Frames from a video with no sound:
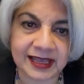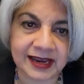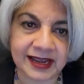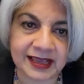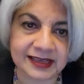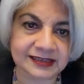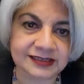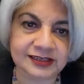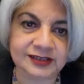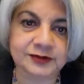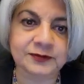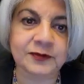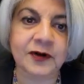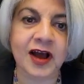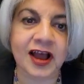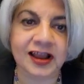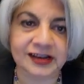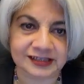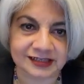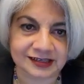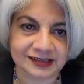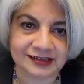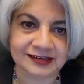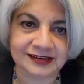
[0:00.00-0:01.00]
that I just
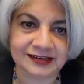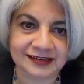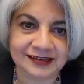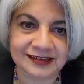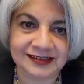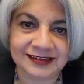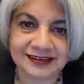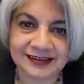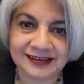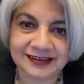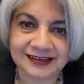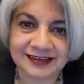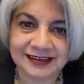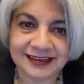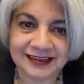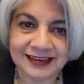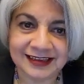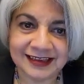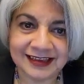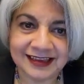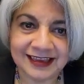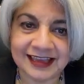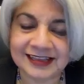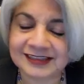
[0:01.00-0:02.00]
watched?
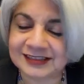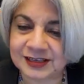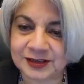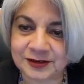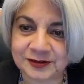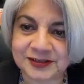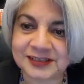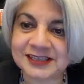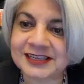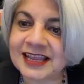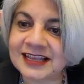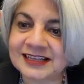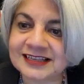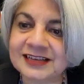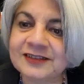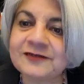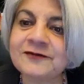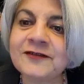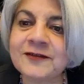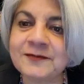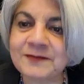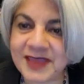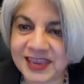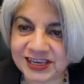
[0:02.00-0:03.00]
It's useless
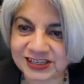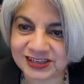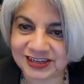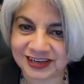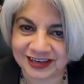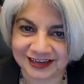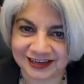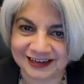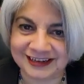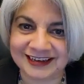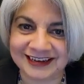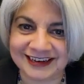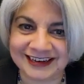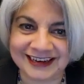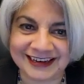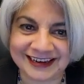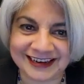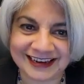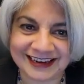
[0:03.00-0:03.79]
information.